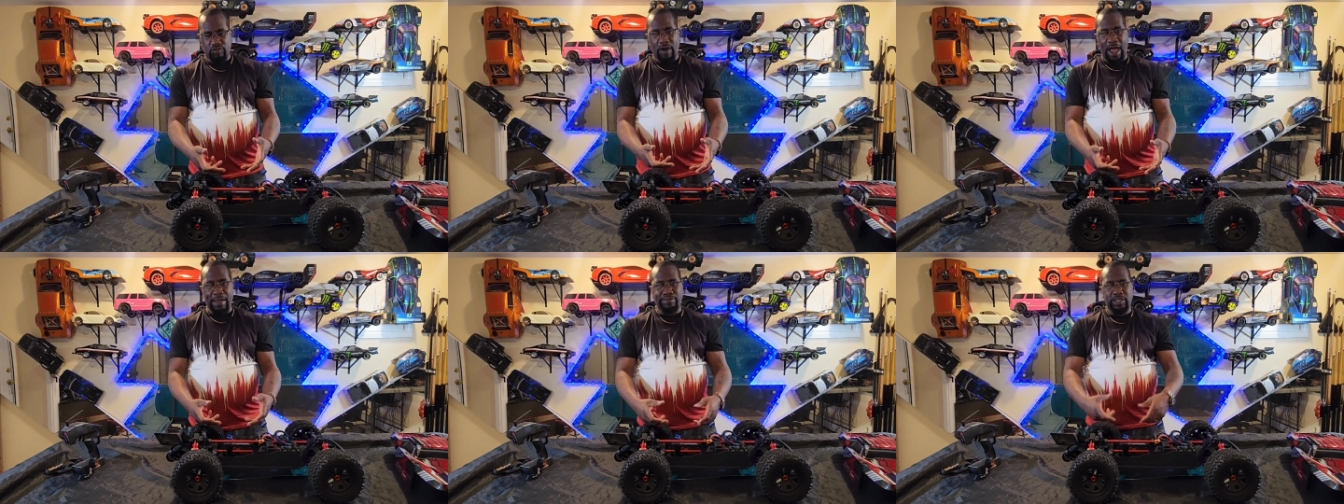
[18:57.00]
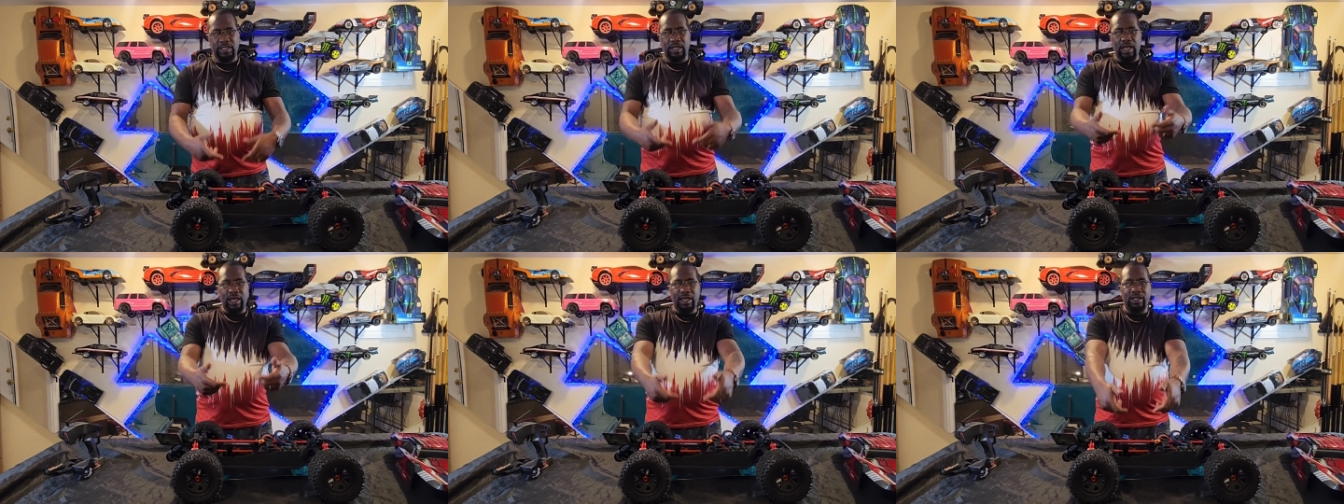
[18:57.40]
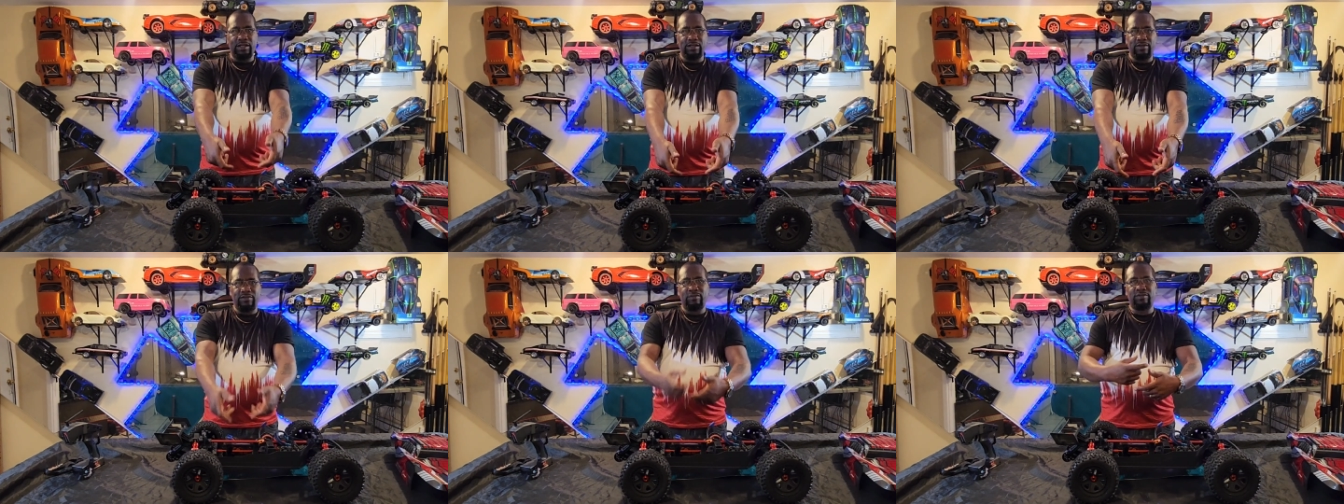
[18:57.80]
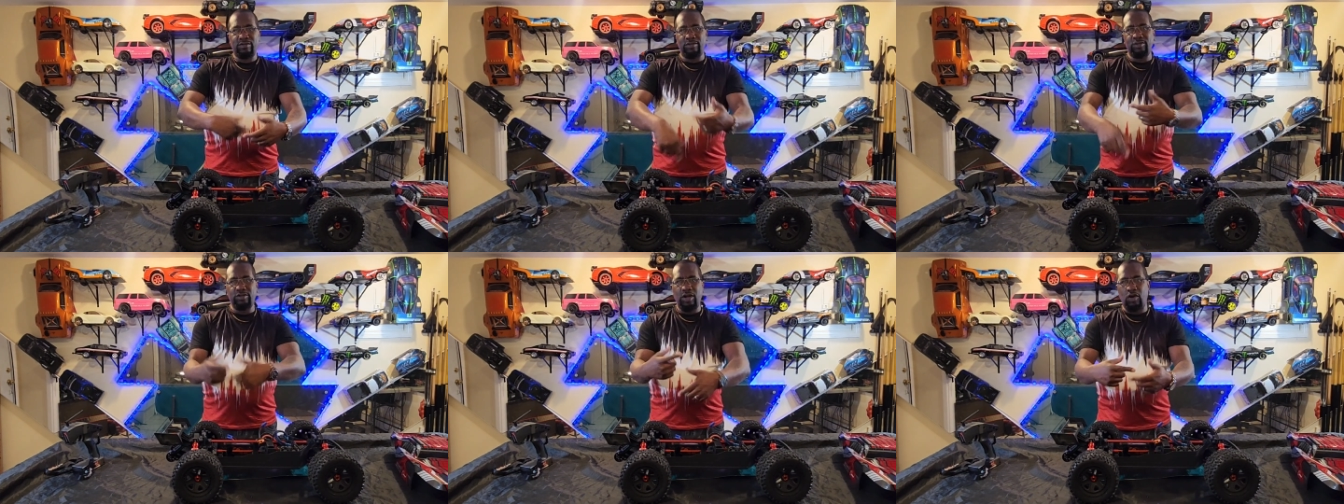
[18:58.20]
straps and,
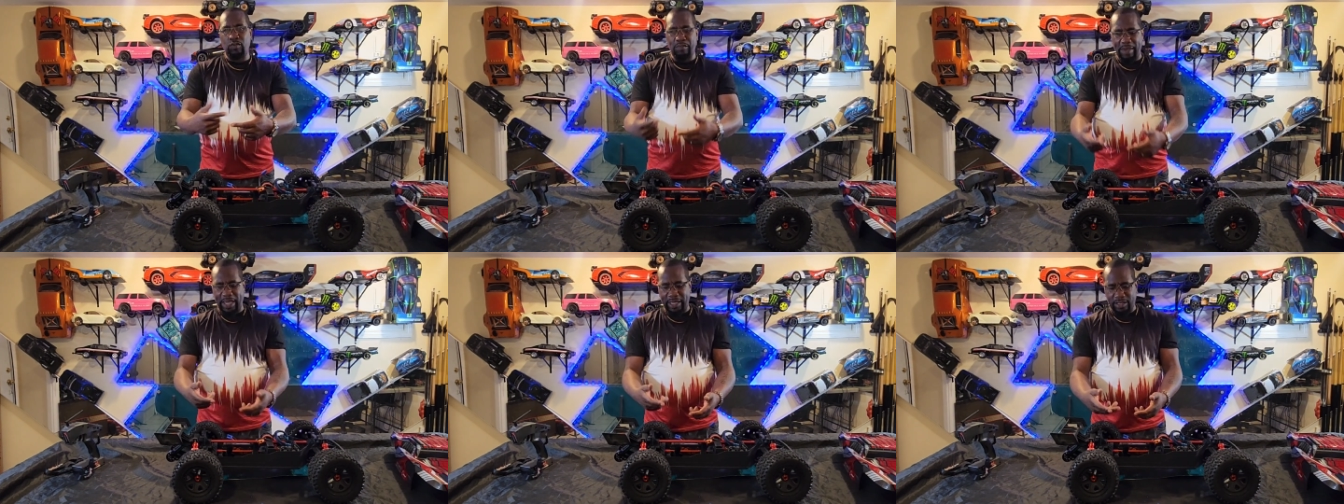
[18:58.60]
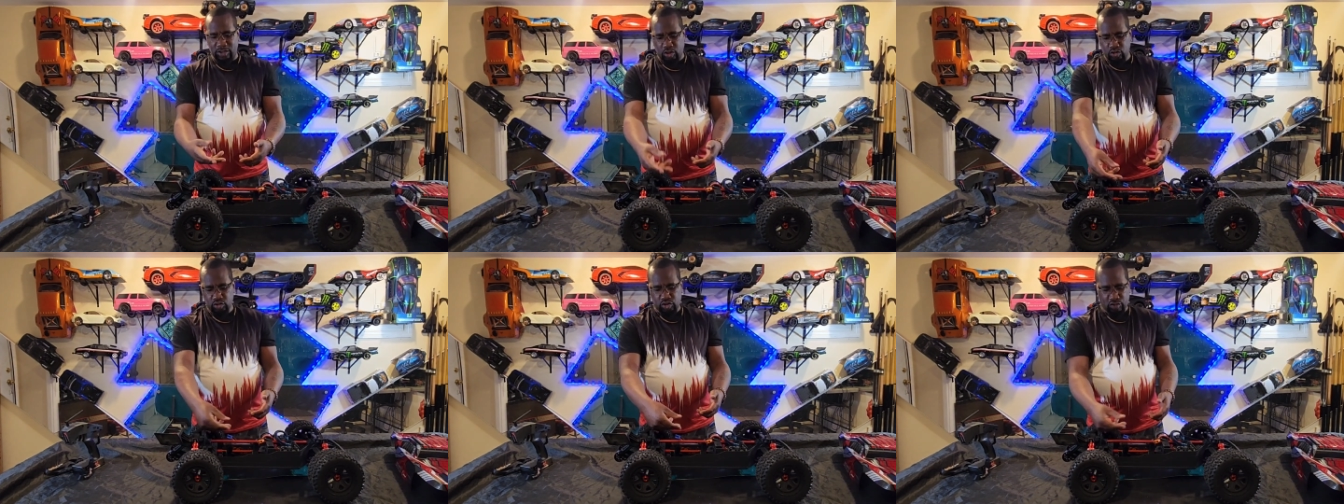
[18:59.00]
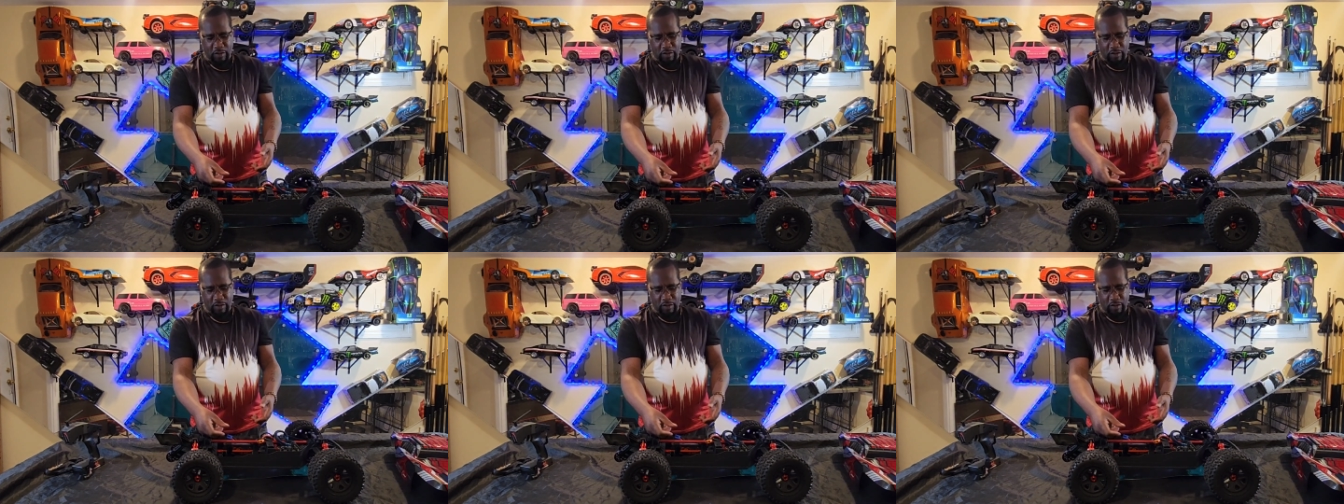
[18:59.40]
you know, make two